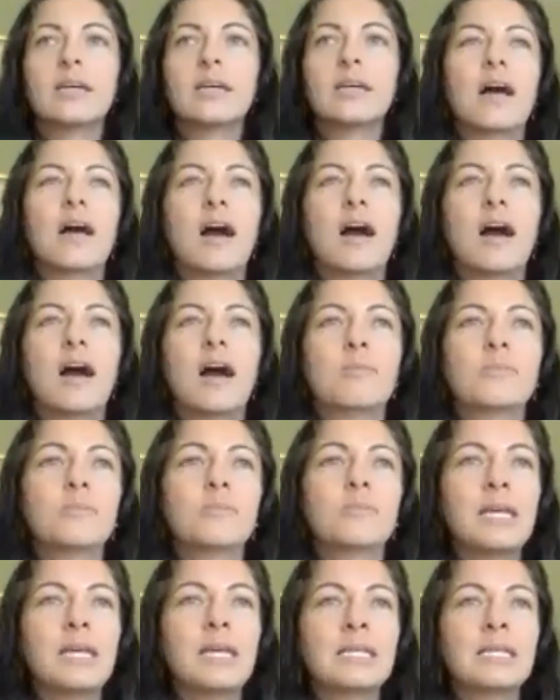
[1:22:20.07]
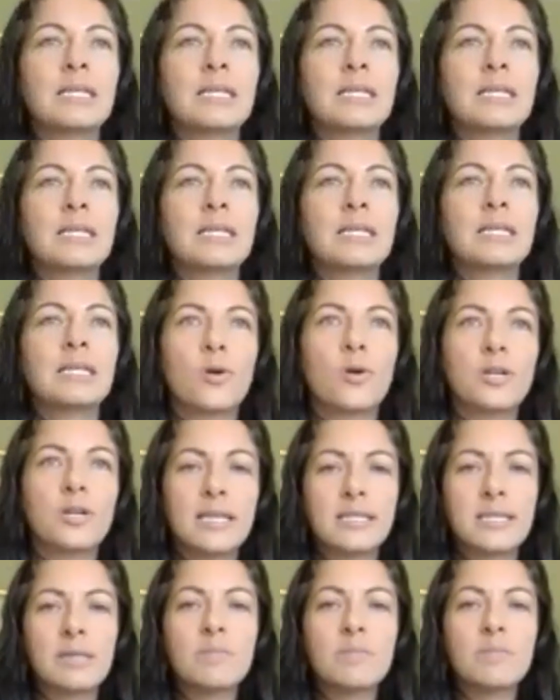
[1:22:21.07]
But mainly it's 4
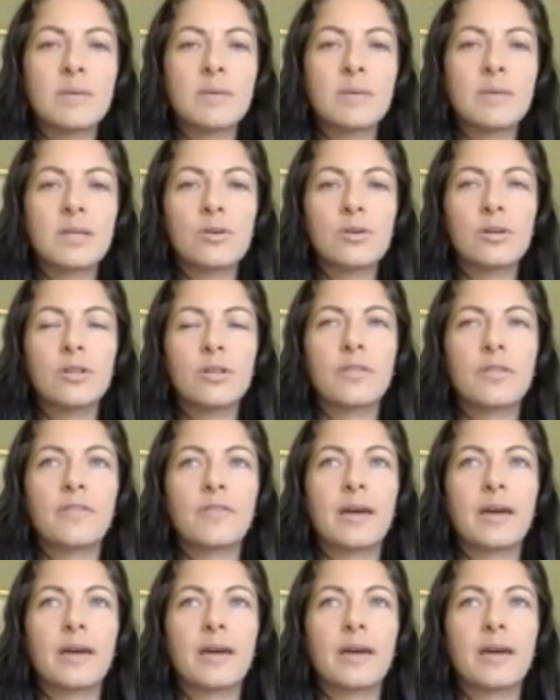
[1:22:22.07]
days in the middle